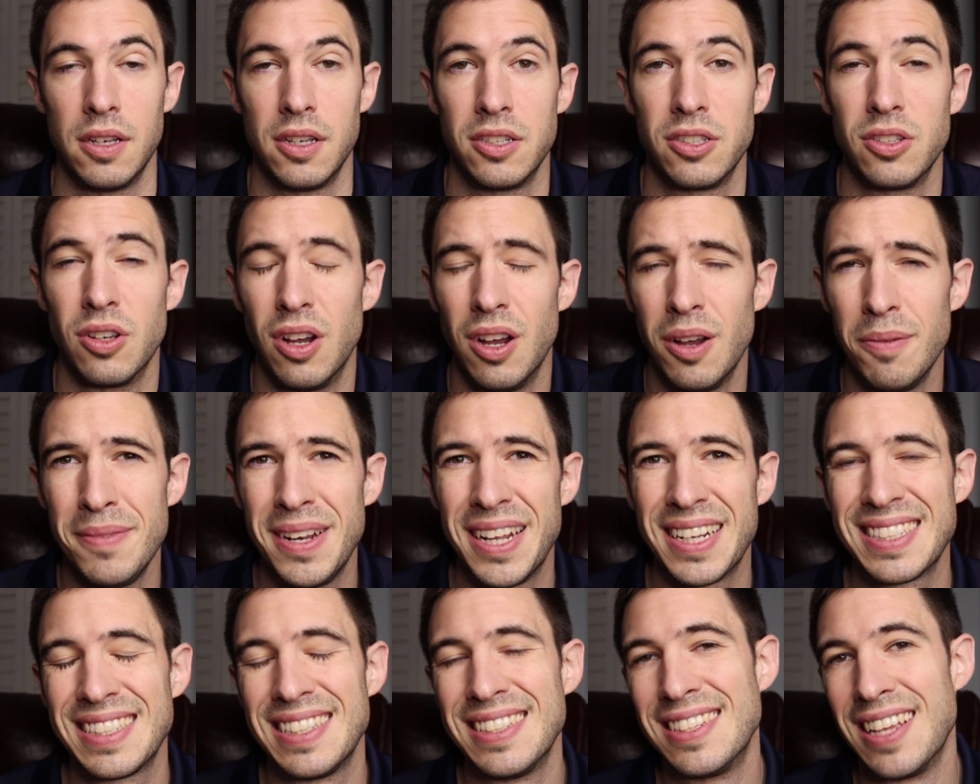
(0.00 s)
So up
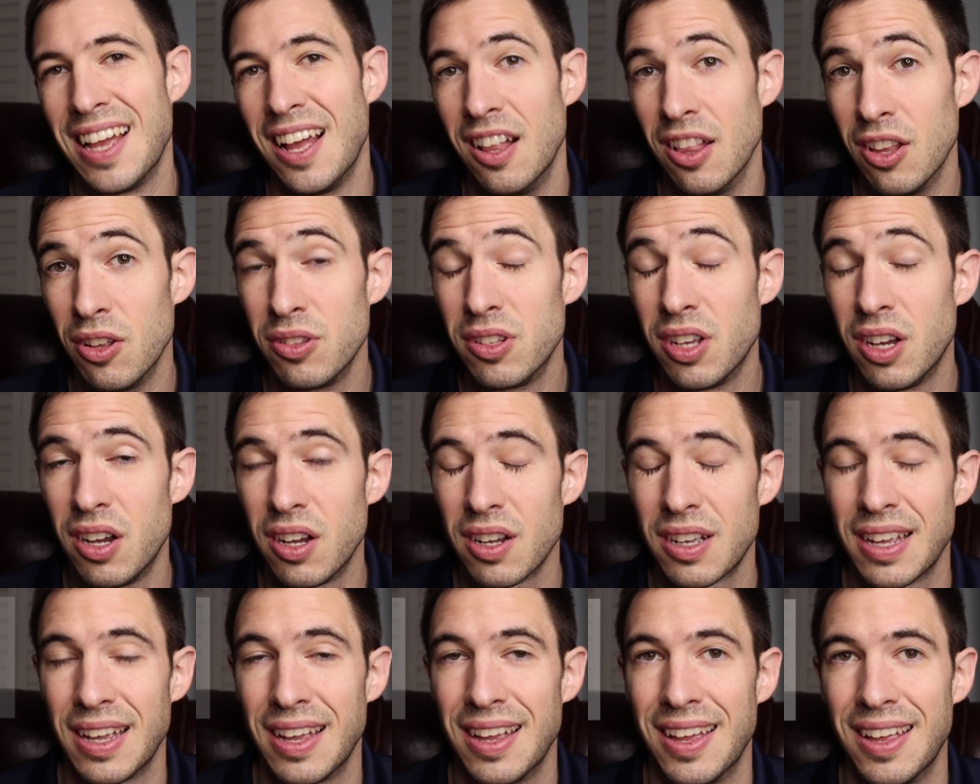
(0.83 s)
next is
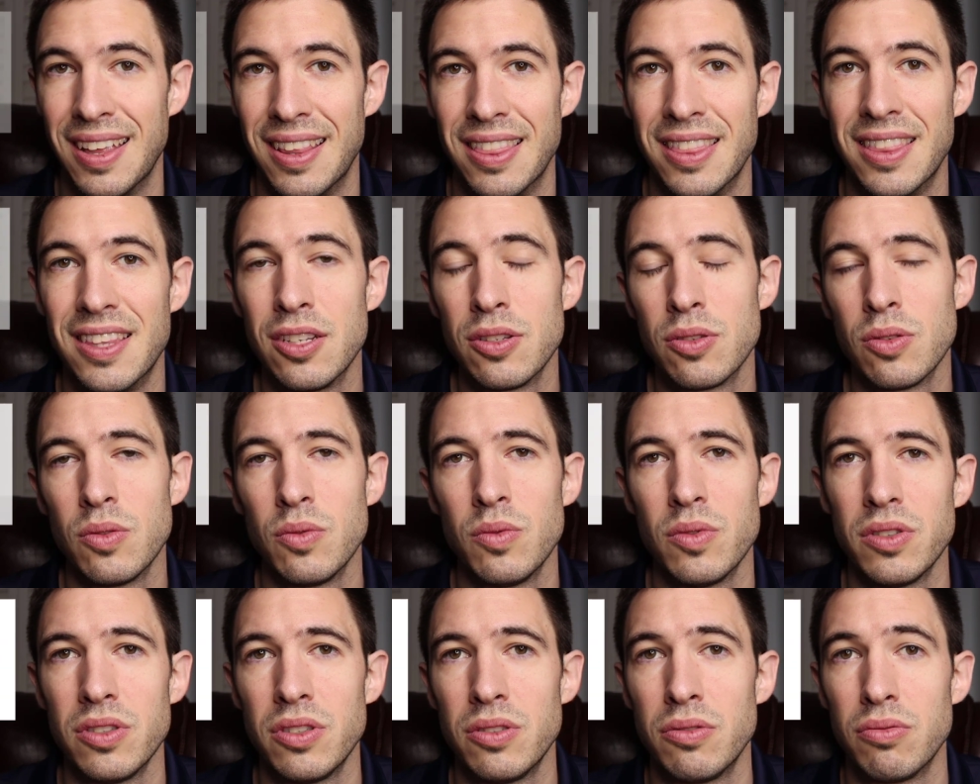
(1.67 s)
HelloTalk, and this one
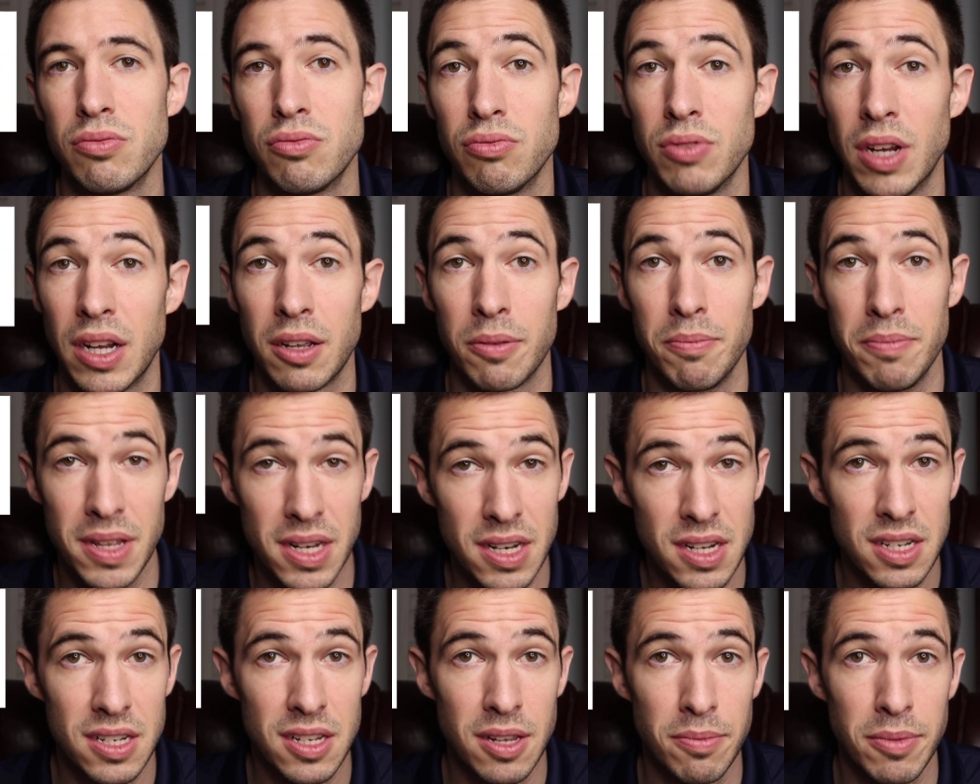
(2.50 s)
was
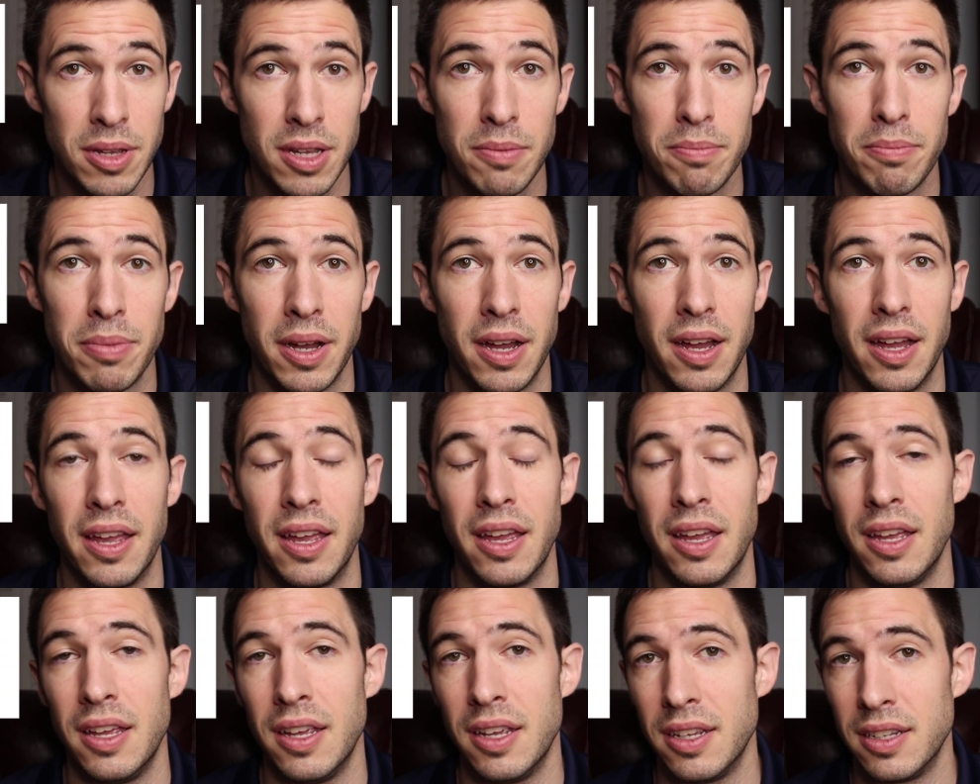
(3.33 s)
recommended to me by
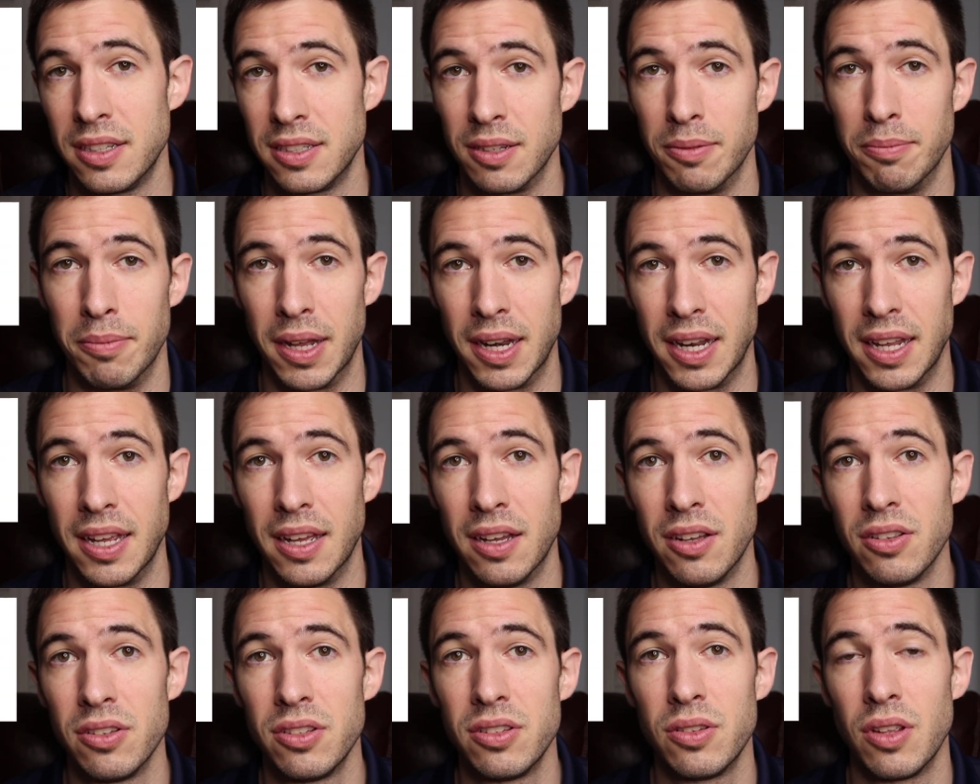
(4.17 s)
somebody
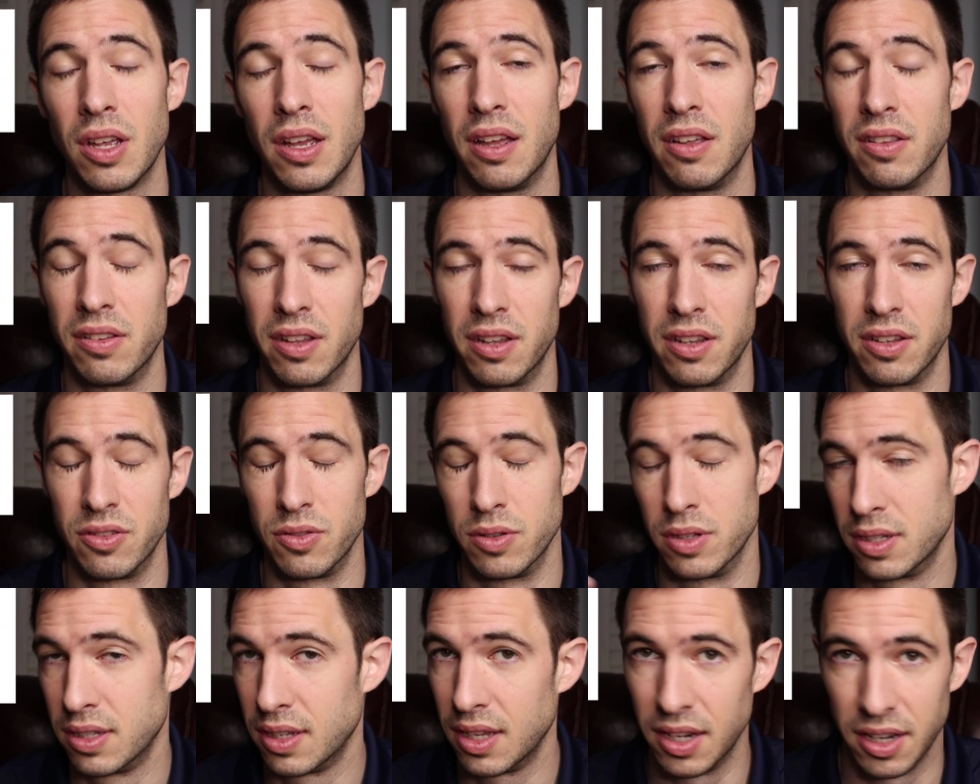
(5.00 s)
else as I
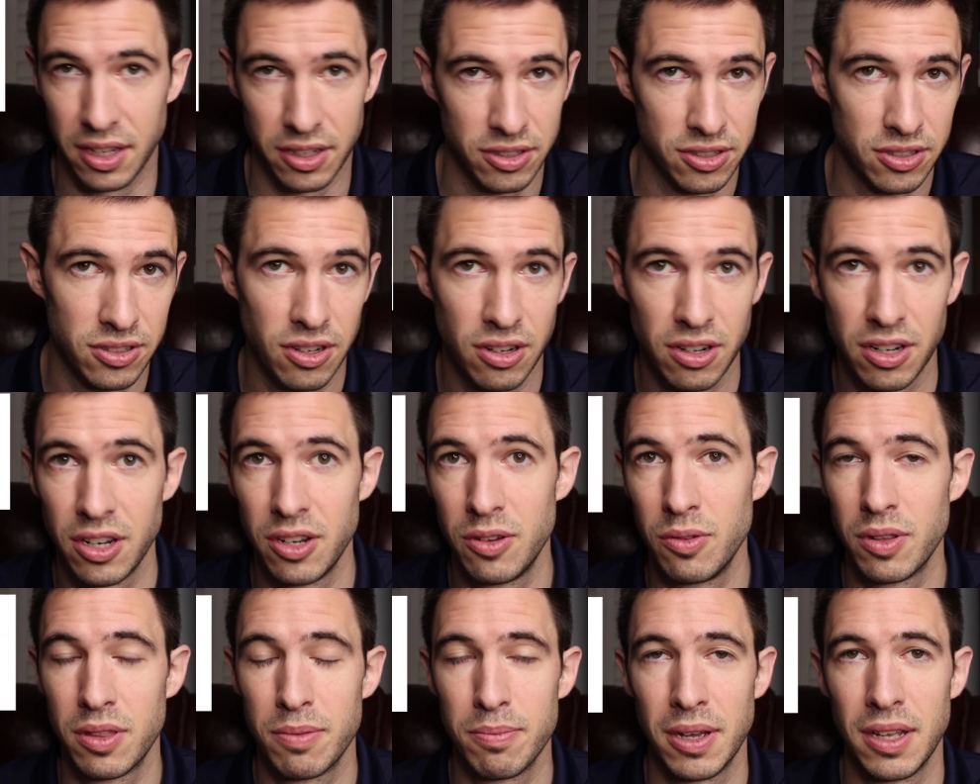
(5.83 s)
was getting started
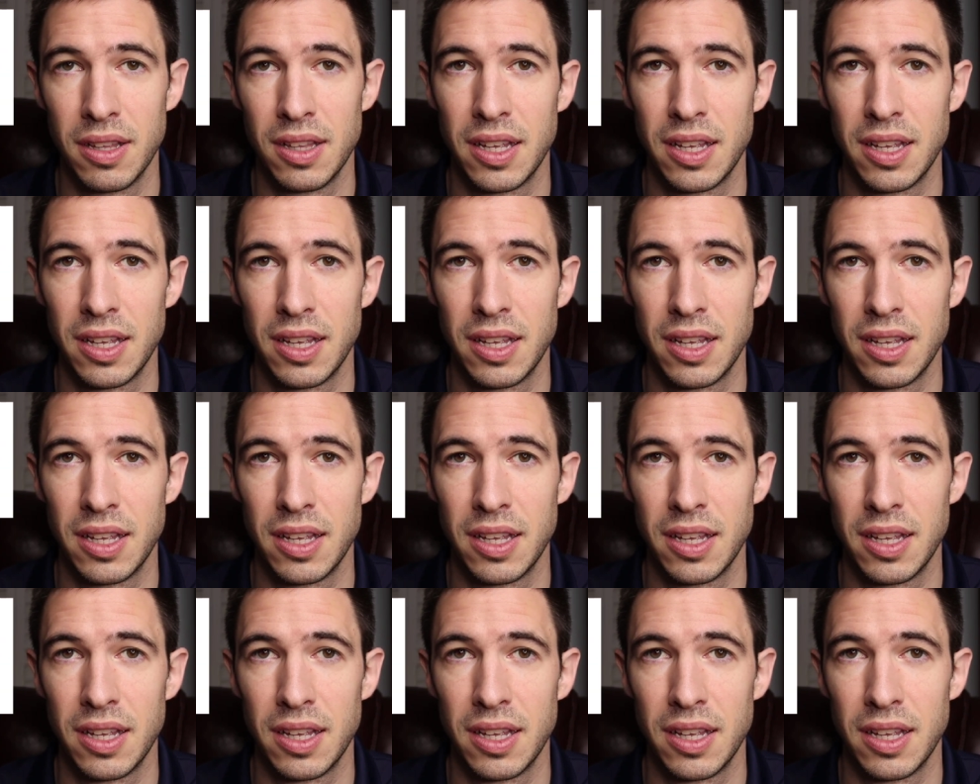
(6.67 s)
with my